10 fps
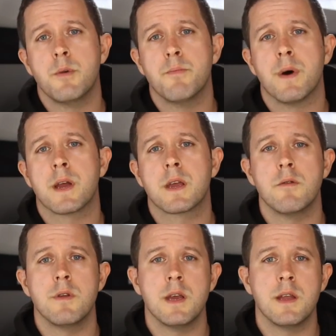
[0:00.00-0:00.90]
of bike you
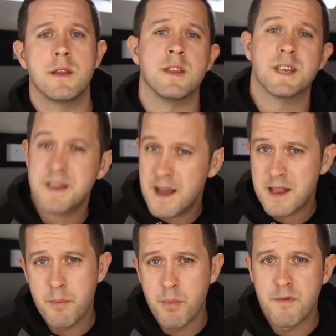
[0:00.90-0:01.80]
need, the
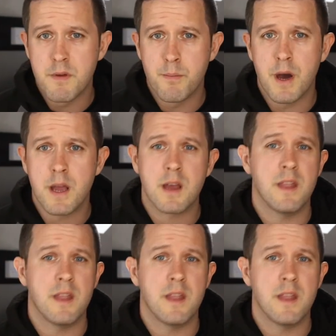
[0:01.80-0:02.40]
setup of the bike,